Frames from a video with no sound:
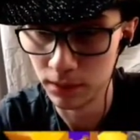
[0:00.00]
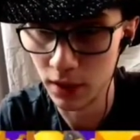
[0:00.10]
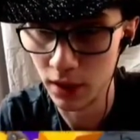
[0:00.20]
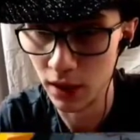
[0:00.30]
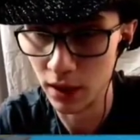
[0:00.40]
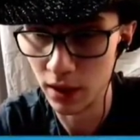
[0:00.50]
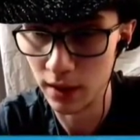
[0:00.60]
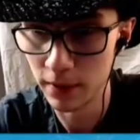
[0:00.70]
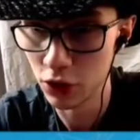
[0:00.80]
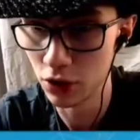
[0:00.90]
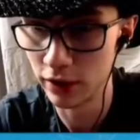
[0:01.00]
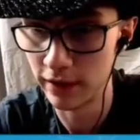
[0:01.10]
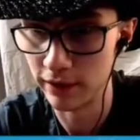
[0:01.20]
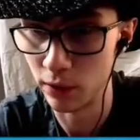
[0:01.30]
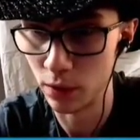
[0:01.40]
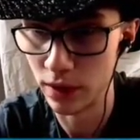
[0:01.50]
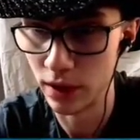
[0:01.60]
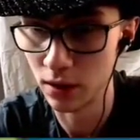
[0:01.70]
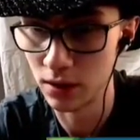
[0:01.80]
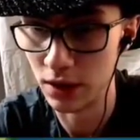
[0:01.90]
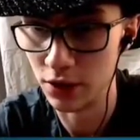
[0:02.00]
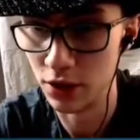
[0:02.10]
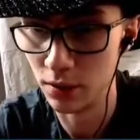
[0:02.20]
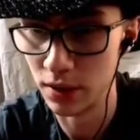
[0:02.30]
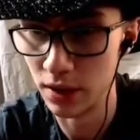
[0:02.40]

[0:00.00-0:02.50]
I'm actually gonna leave that 4 there because I don't think